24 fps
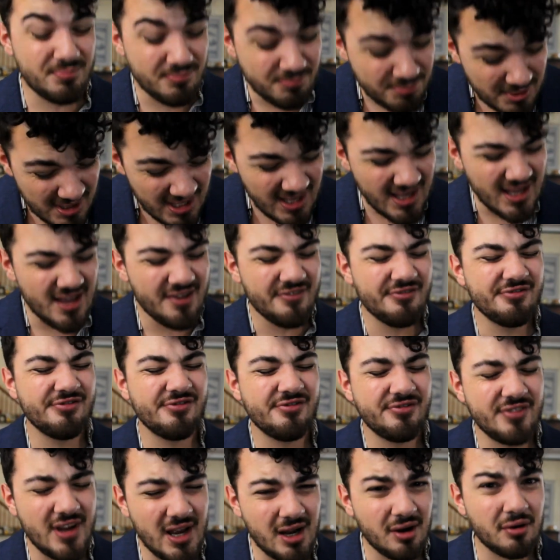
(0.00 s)
be
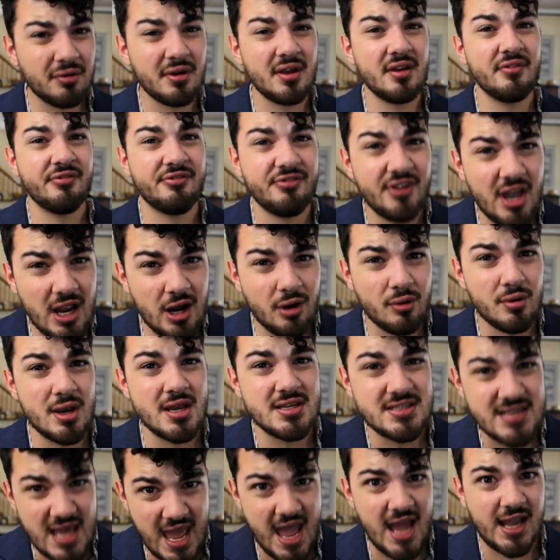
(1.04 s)
very, very
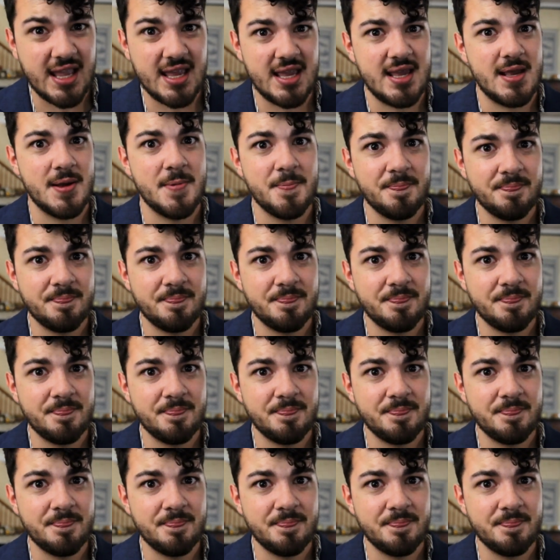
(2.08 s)
tacky.